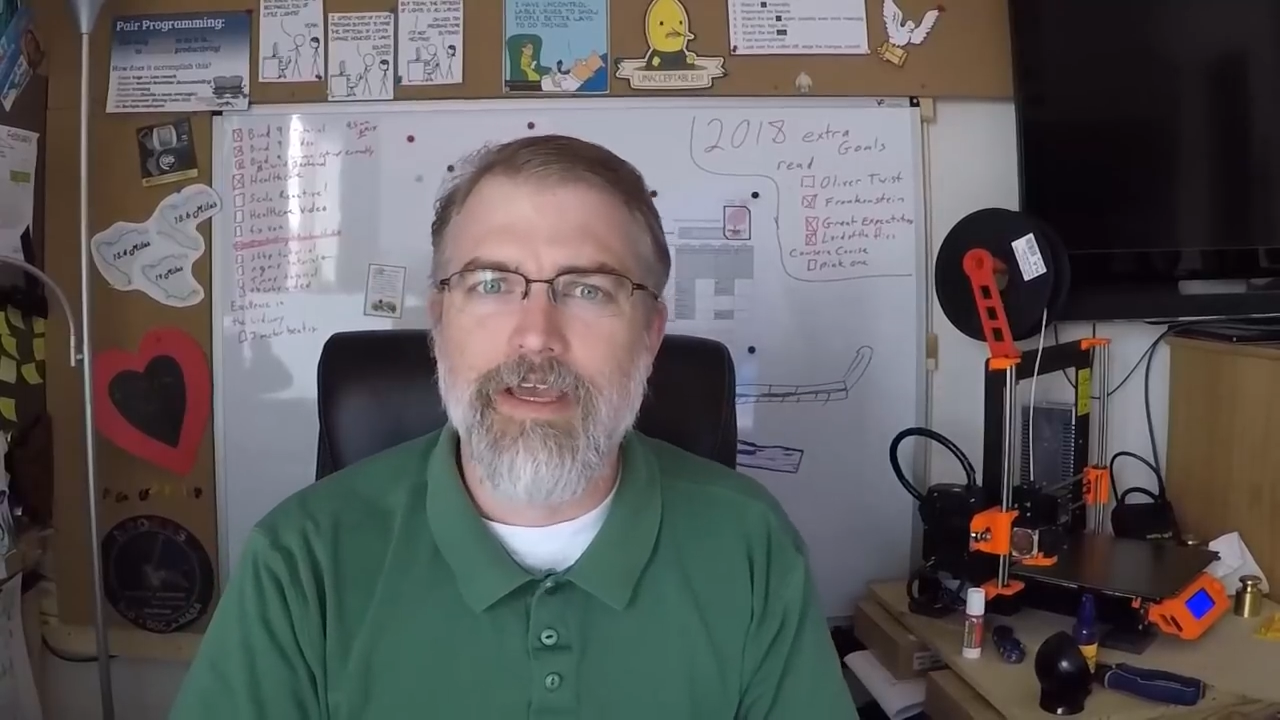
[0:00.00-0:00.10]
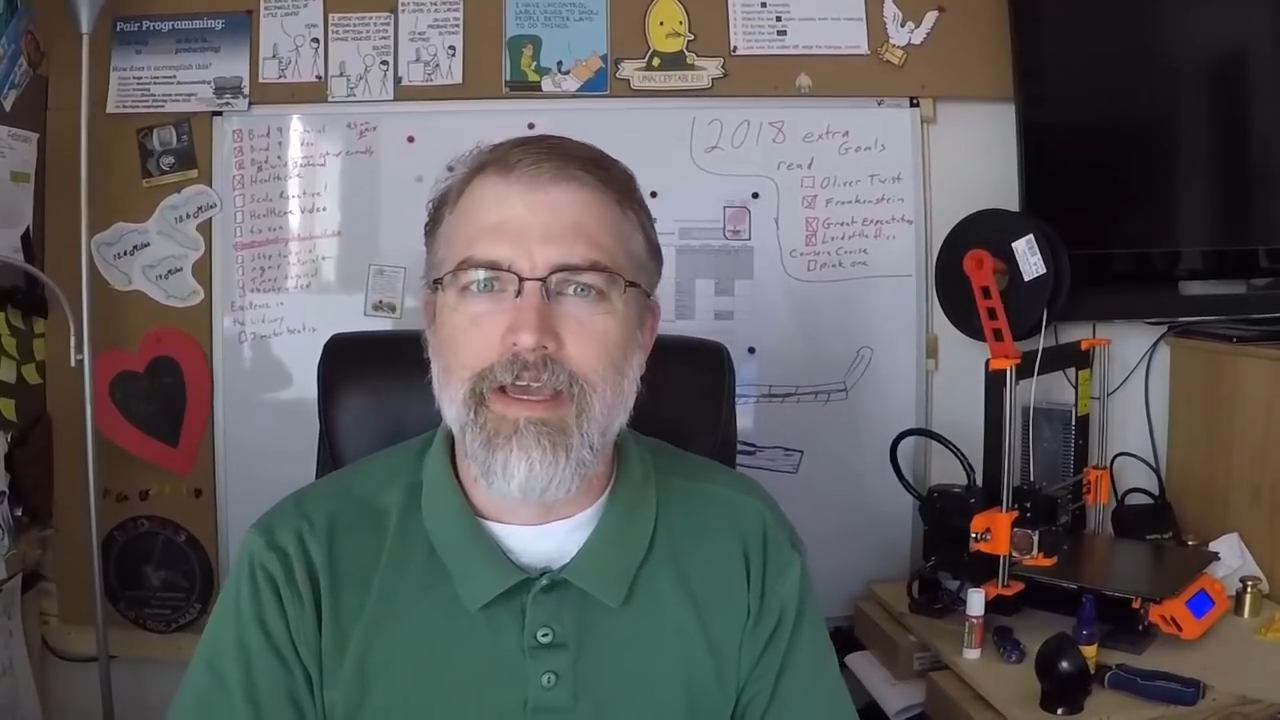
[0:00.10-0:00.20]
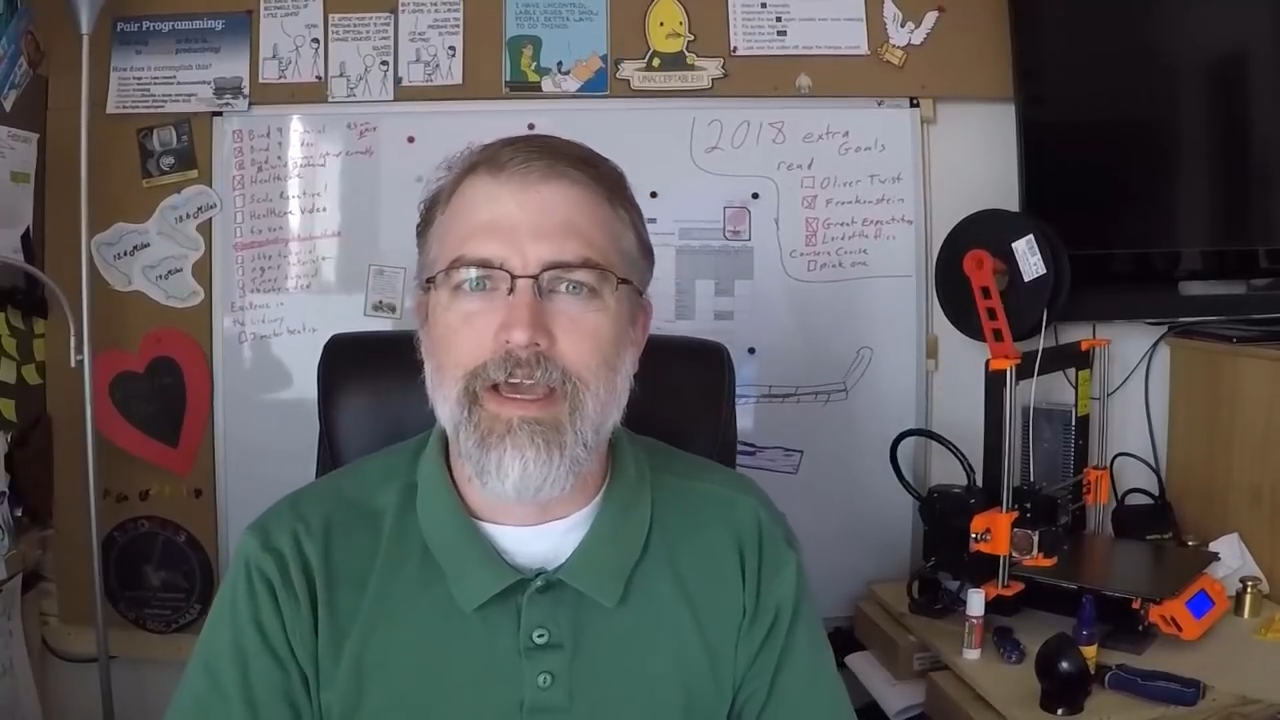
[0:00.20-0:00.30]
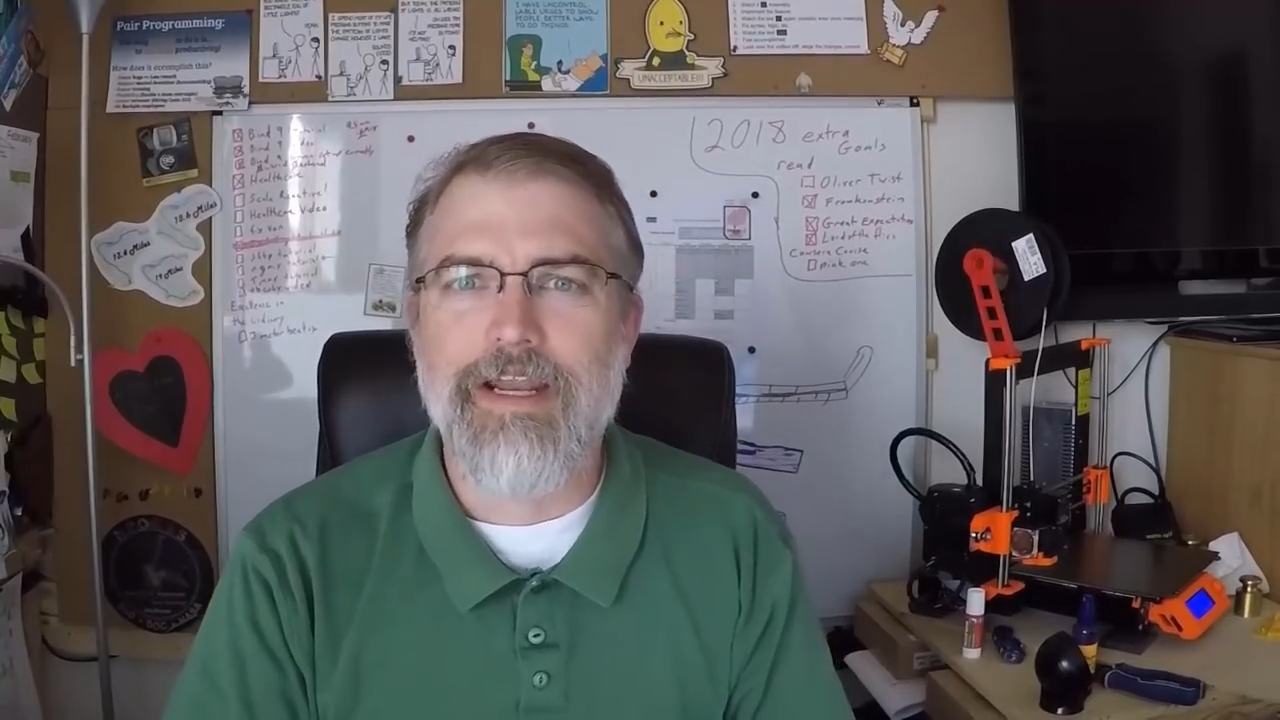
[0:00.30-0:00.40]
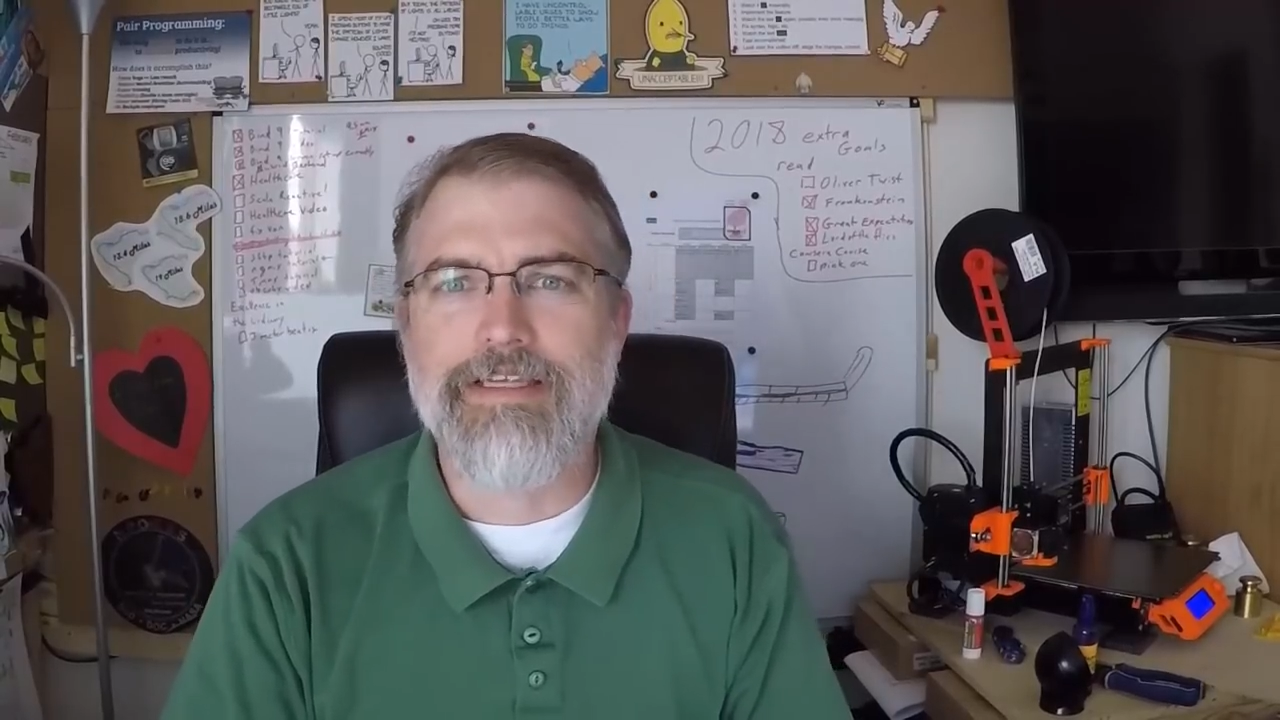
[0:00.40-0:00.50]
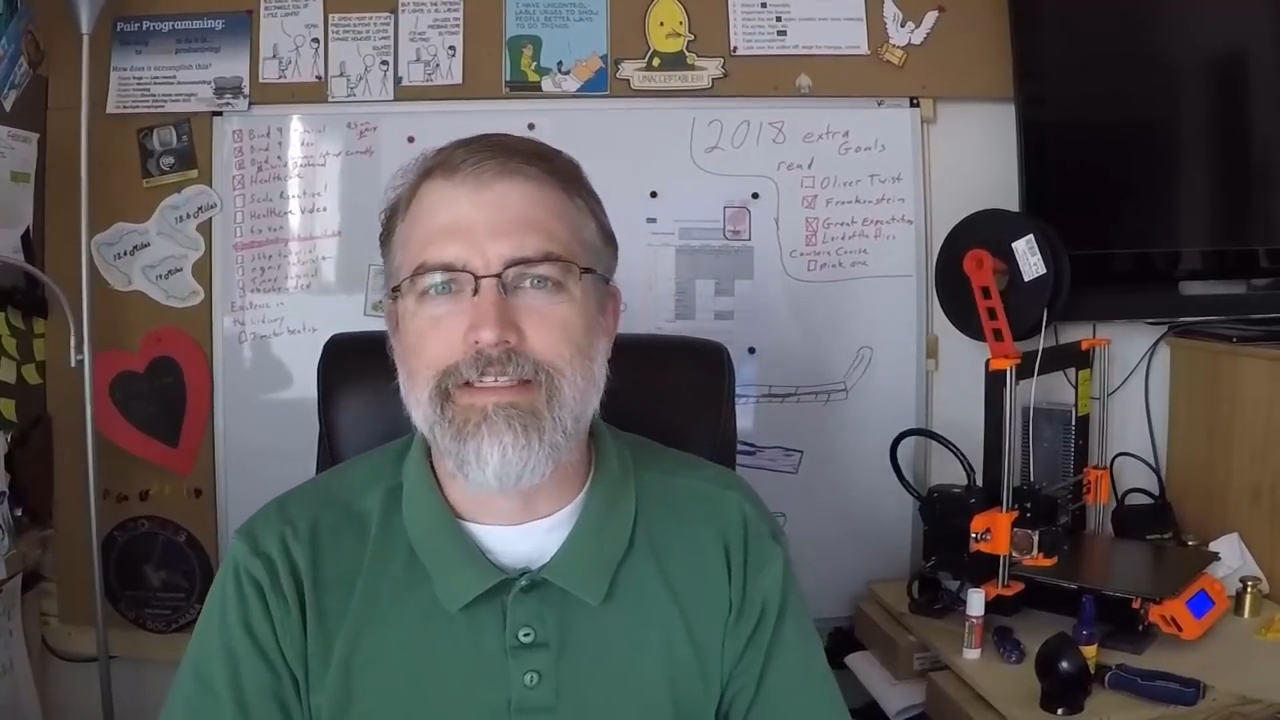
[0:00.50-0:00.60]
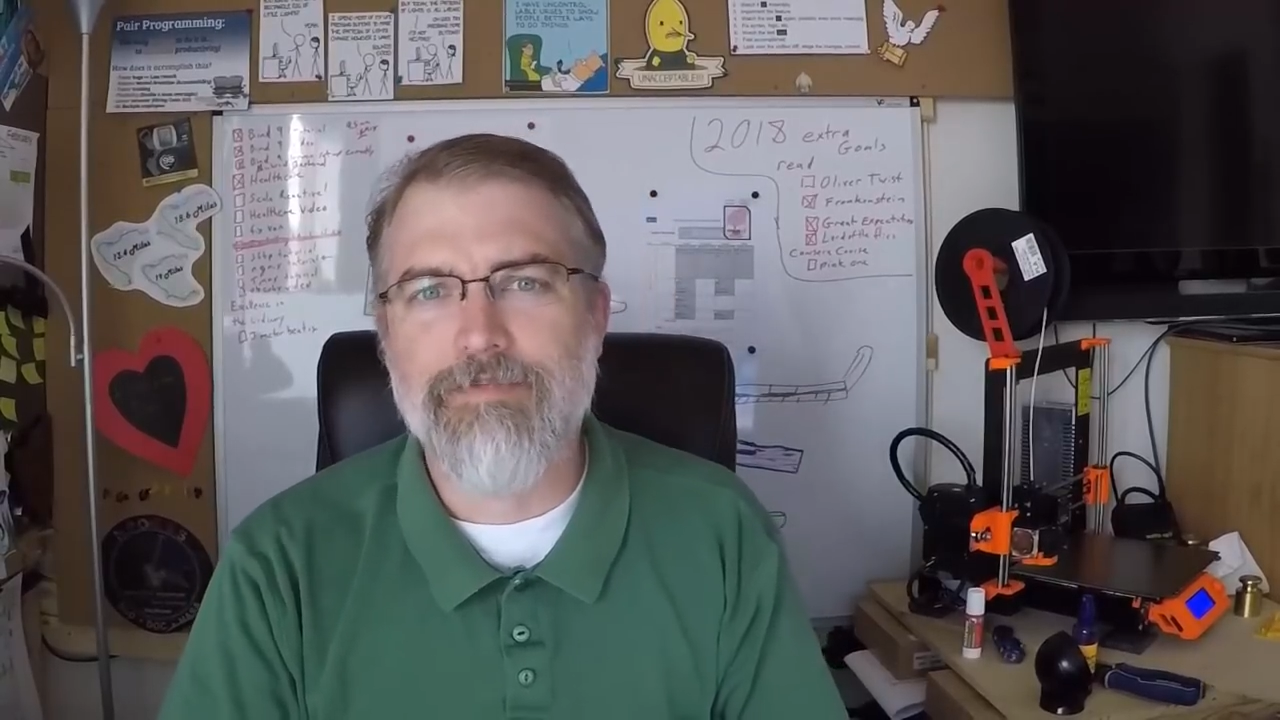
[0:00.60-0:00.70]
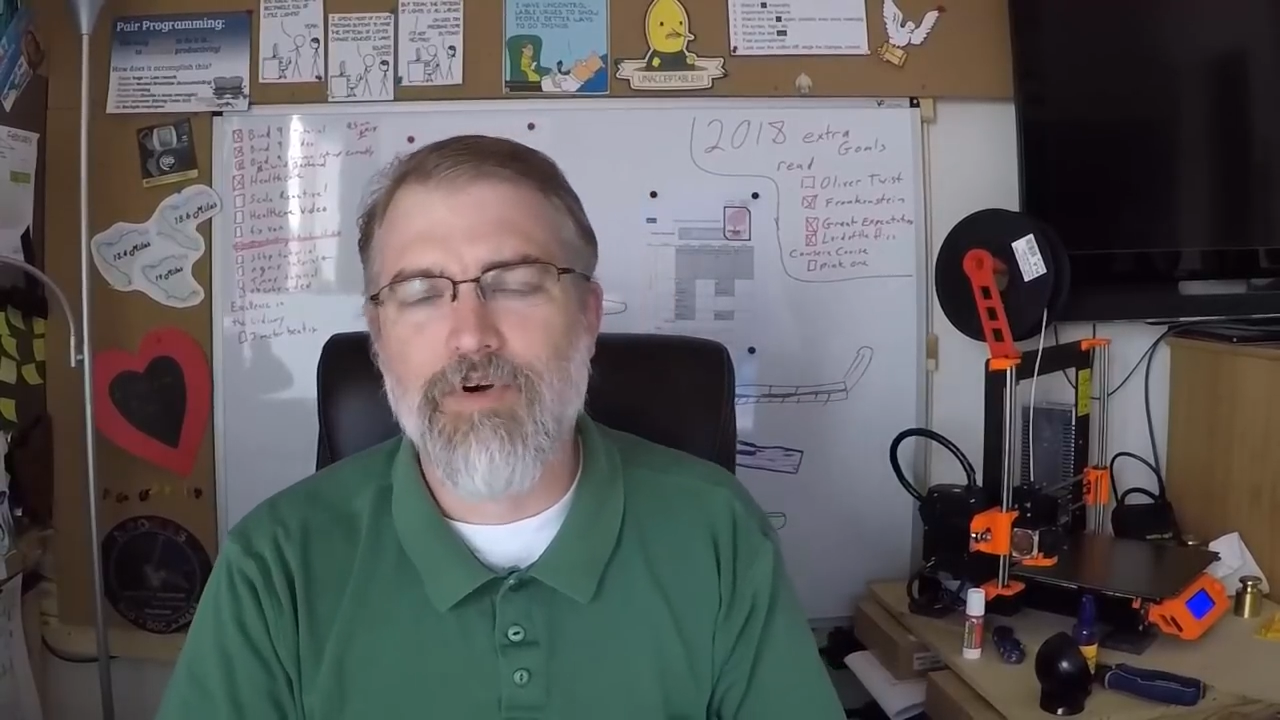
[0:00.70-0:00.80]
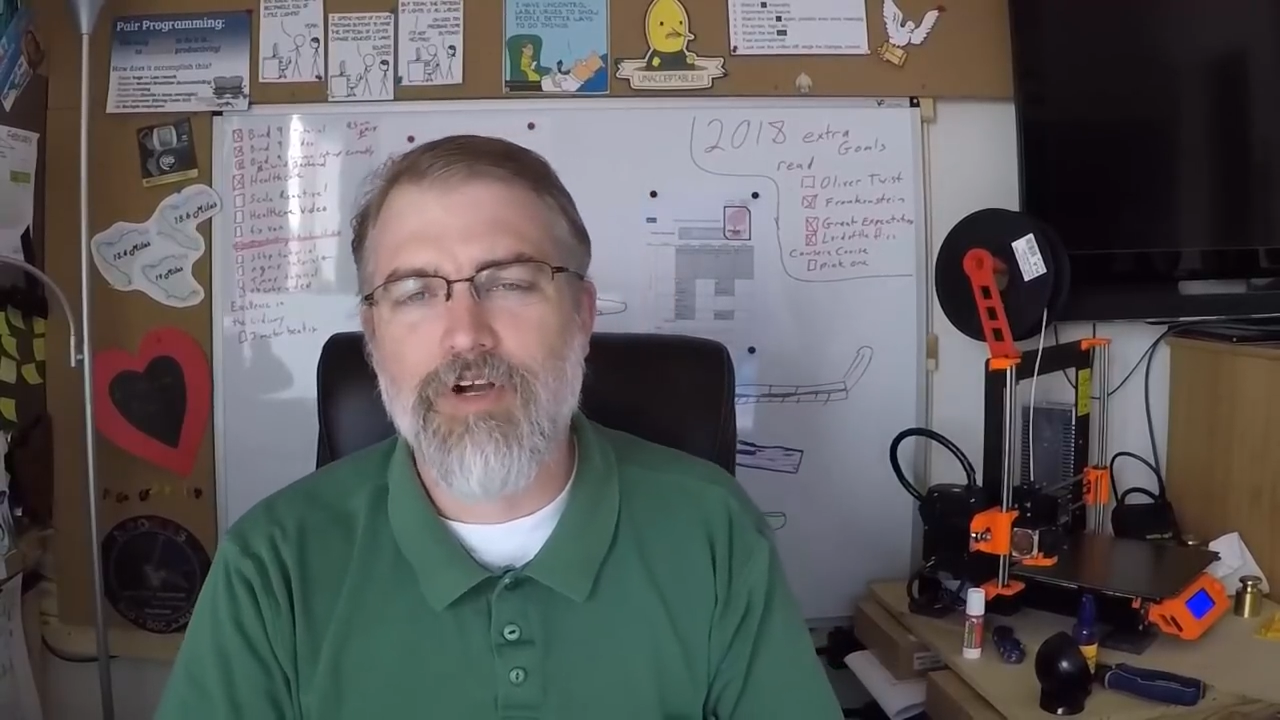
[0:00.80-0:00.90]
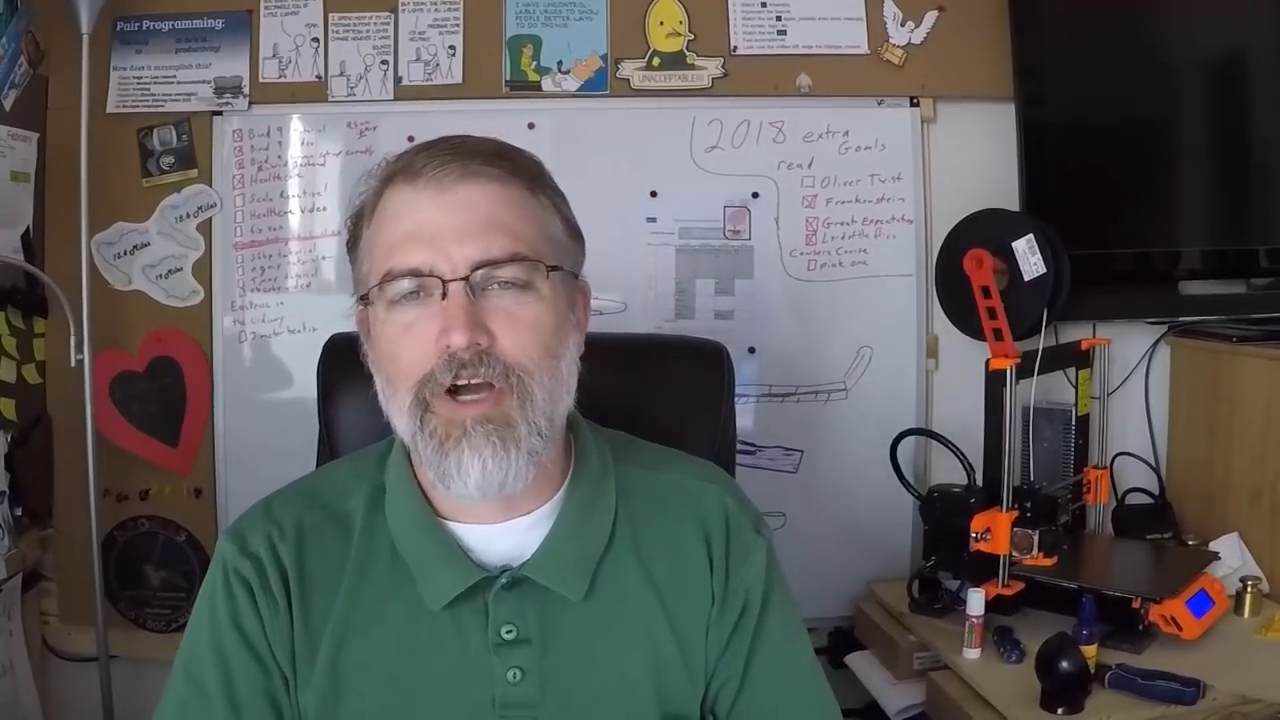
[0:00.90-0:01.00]
And as
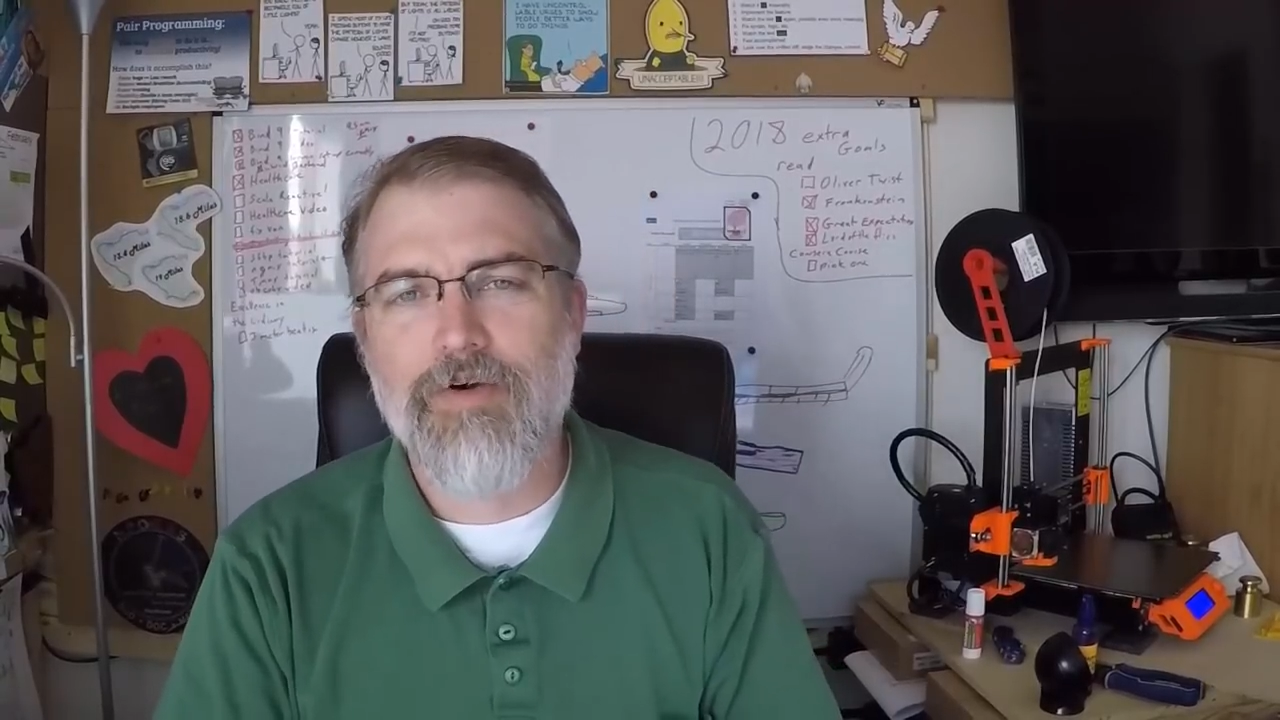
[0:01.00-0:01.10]
simple code,